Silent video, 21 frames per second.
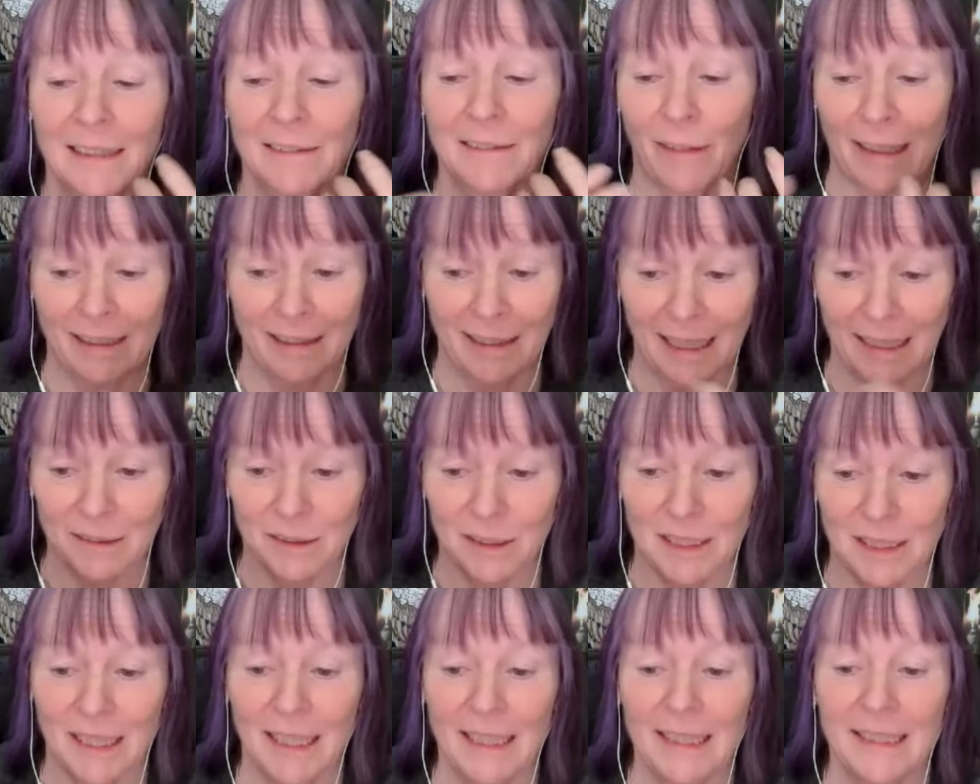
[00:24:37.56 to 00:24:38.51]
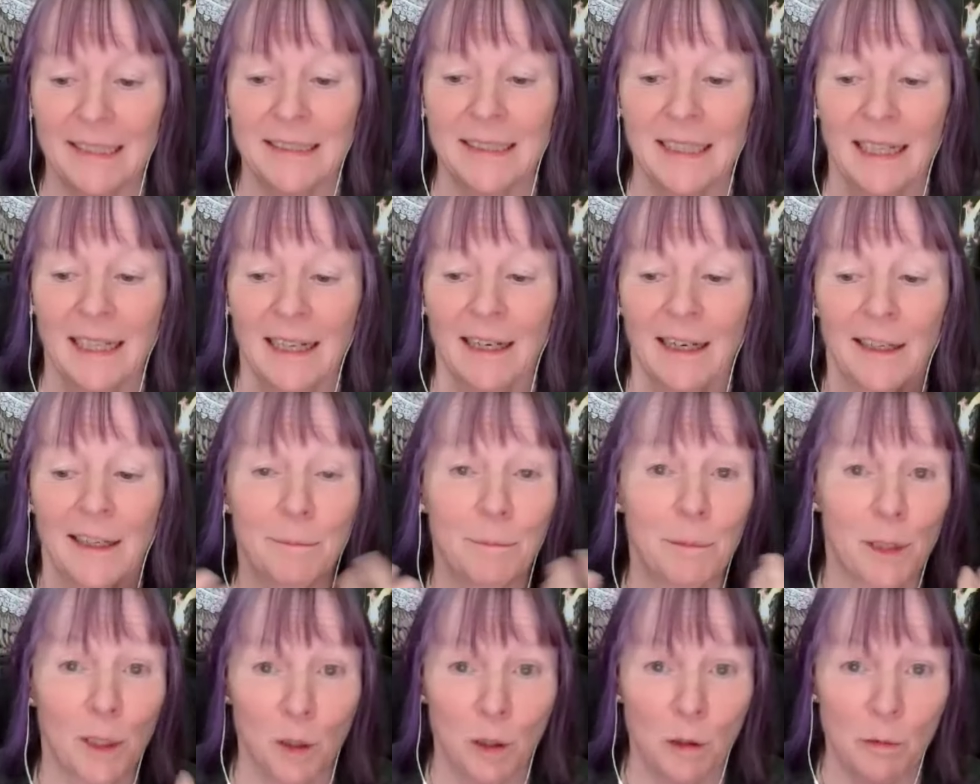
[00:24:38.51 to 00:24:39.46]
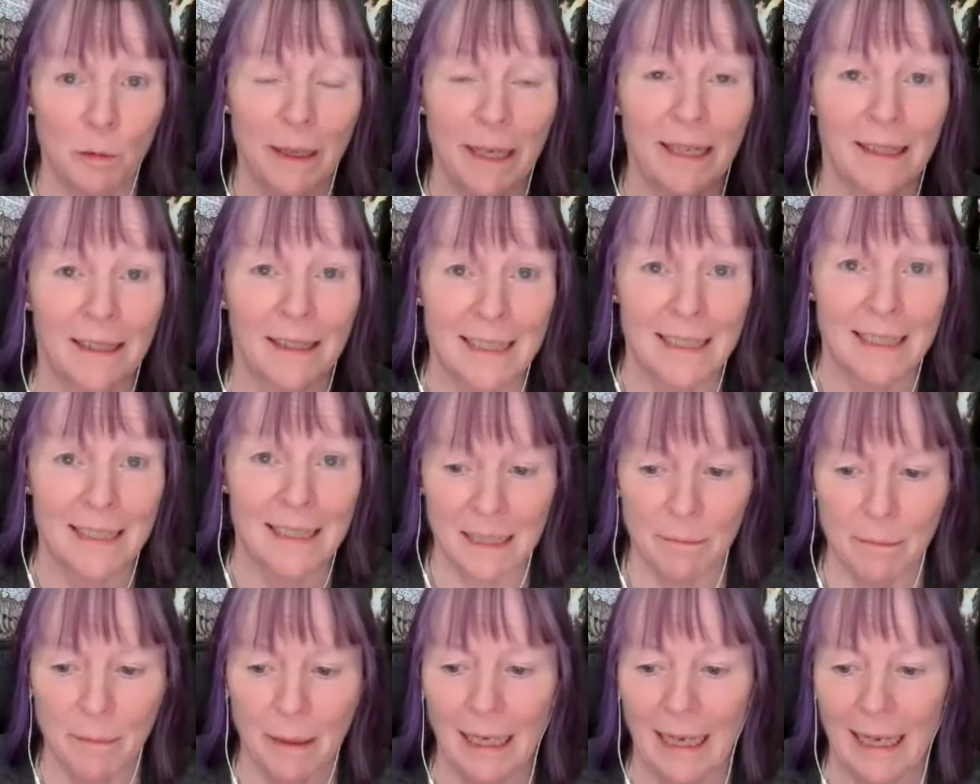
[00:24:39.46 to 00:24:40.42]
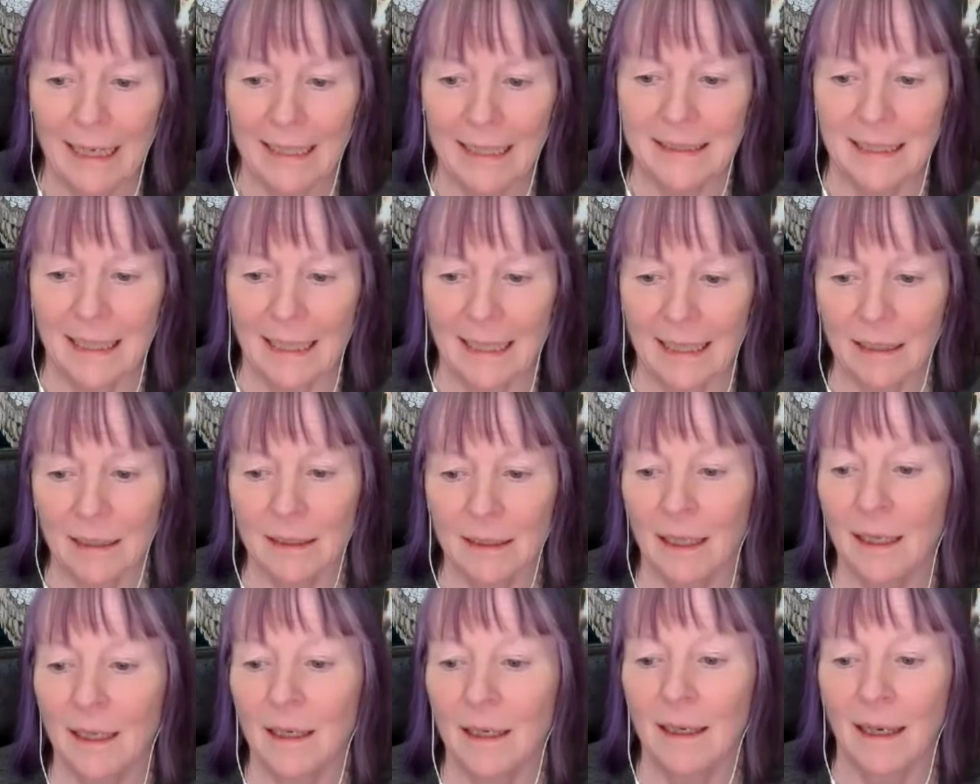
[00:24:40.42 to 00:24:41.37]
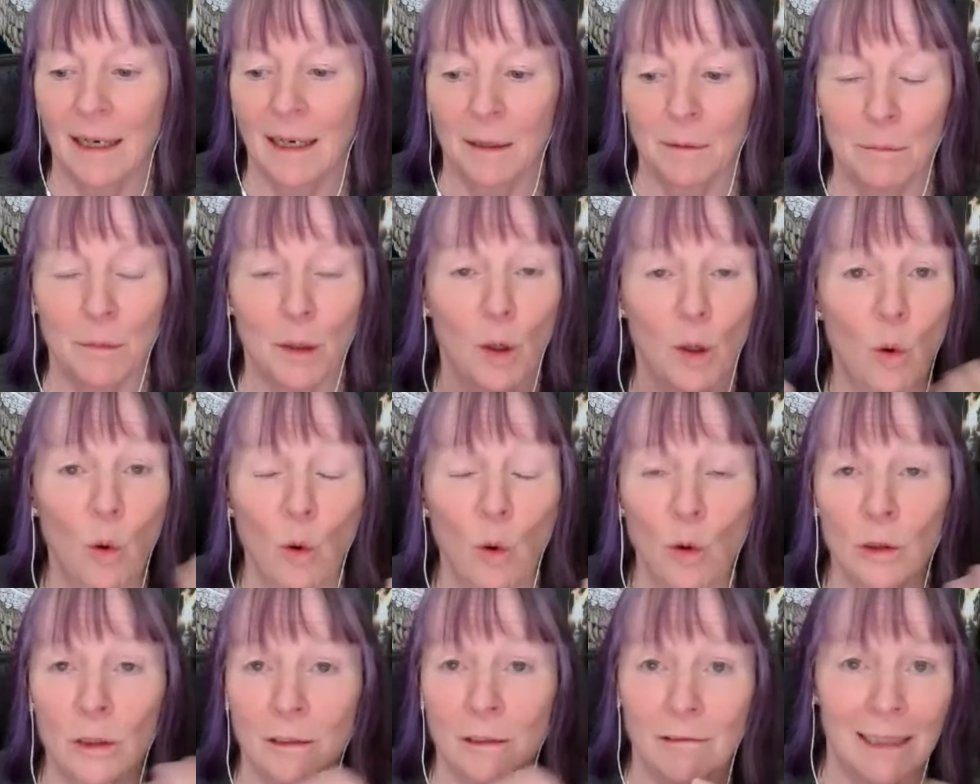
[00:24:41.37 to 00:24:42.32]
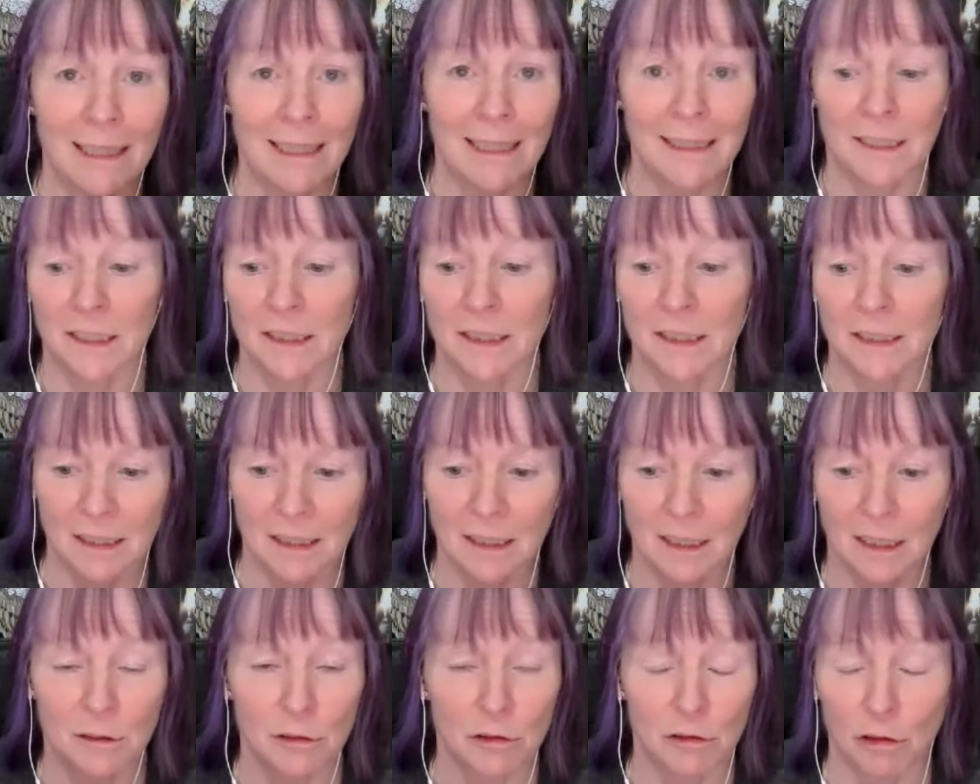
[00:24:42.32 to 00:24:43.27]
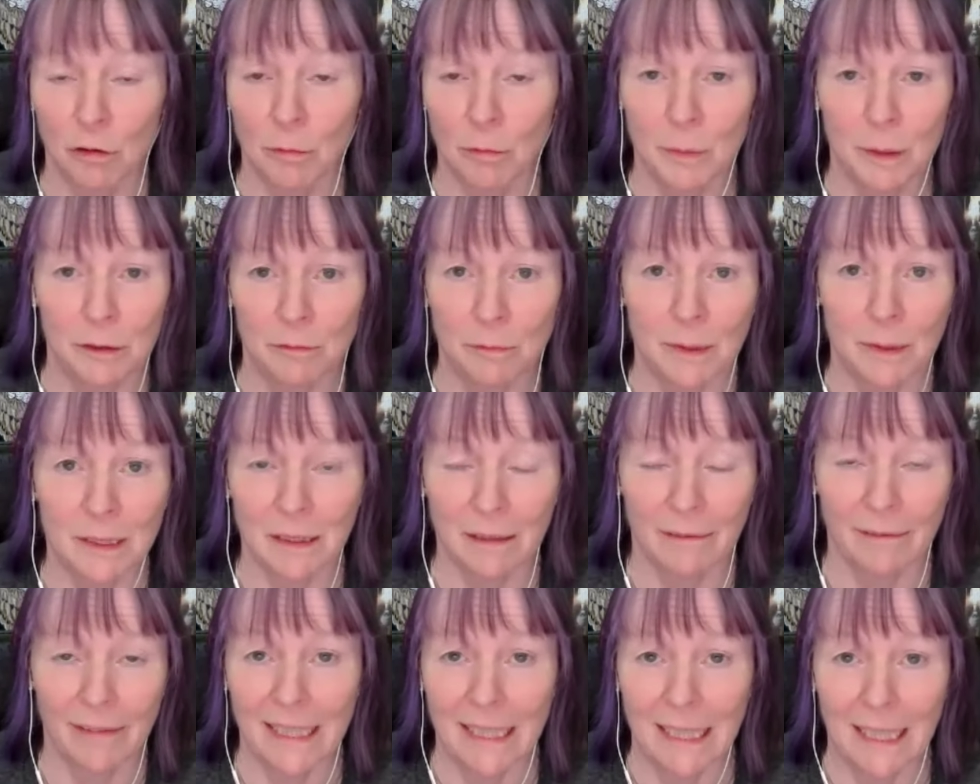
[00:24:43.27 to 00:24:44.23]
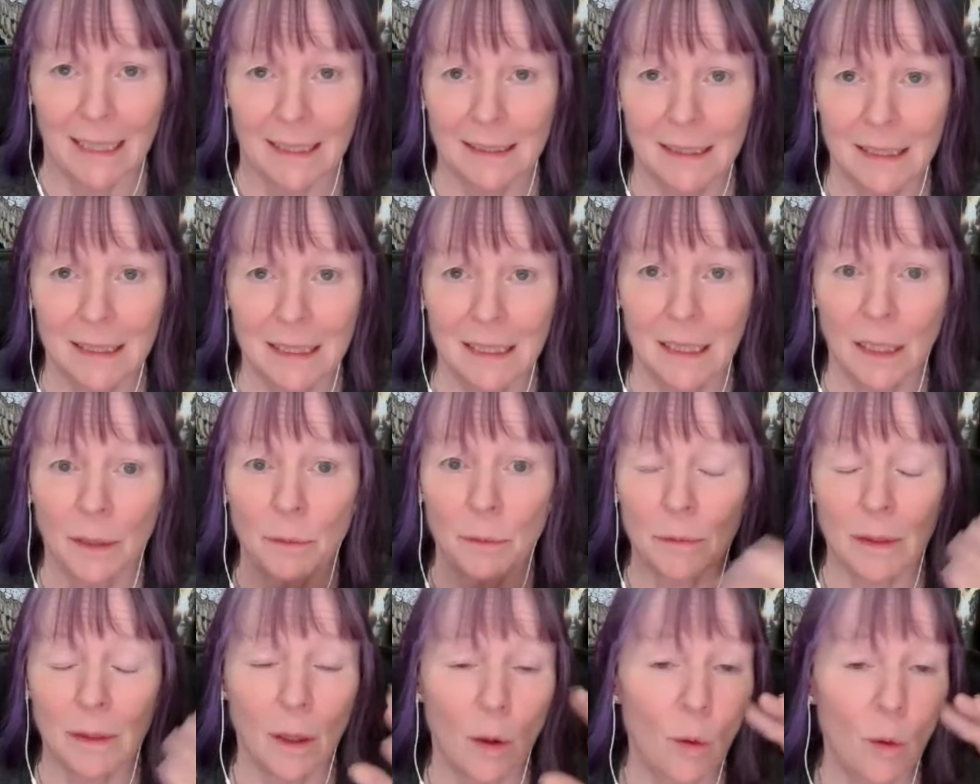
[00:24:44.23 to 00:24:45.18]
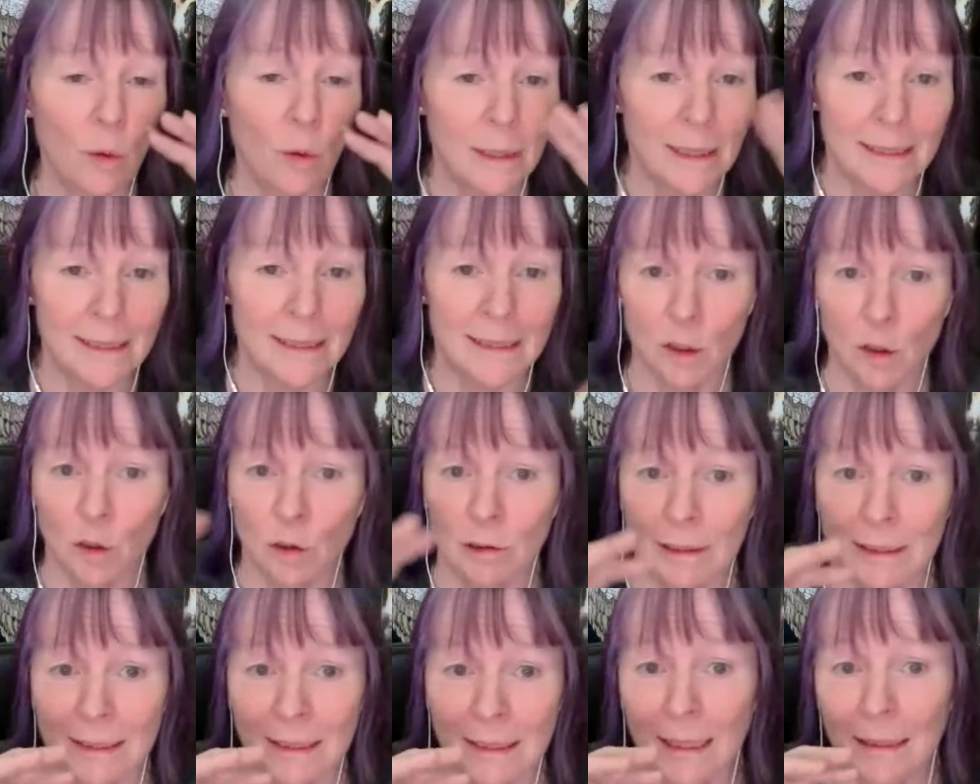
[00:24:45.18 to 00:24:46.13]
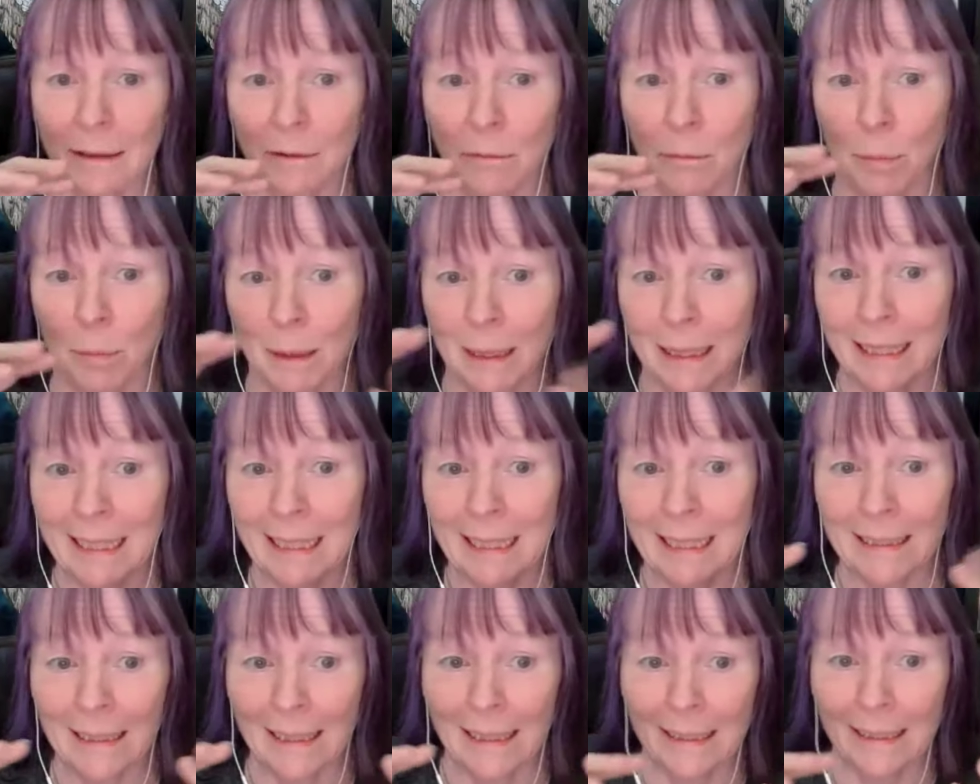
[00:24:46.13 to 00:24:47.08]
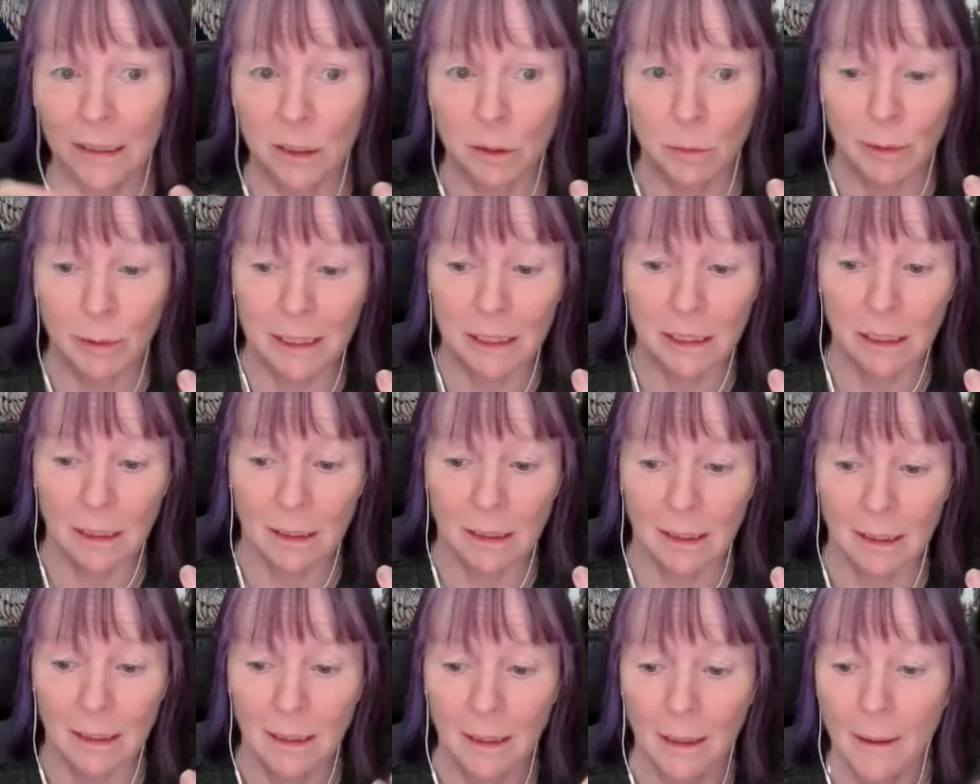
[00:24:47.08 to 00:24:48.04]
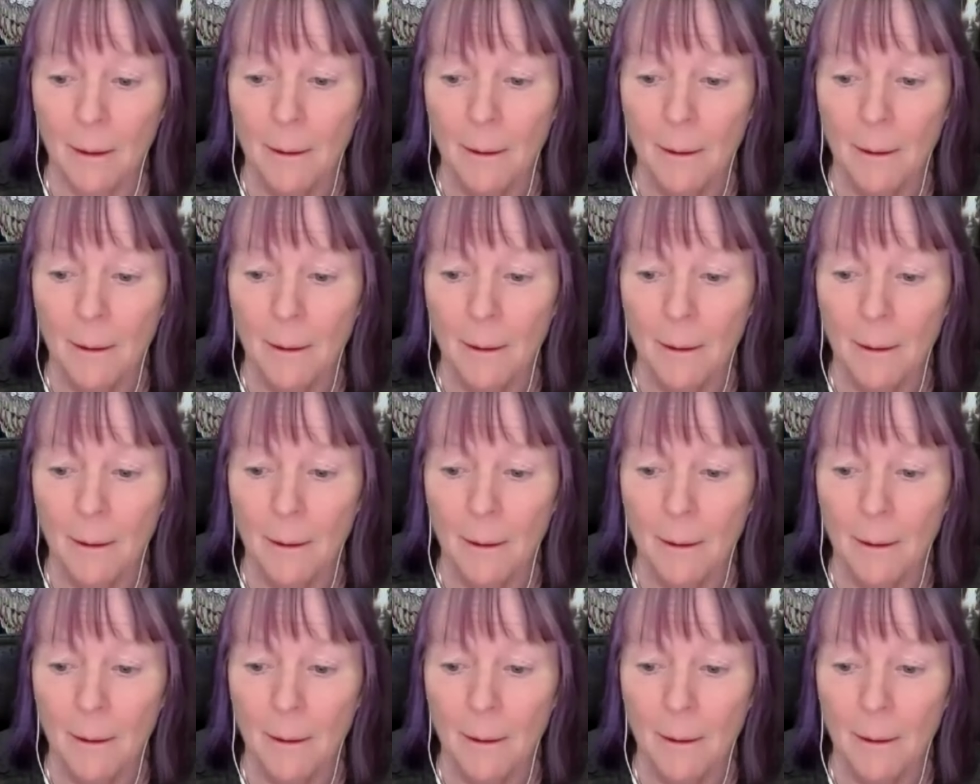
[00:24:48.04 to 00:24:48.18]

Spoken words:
5,000 years, absorbing and assimilating all the religions and cultural movements of India. So all these stories kind of bleed into each other.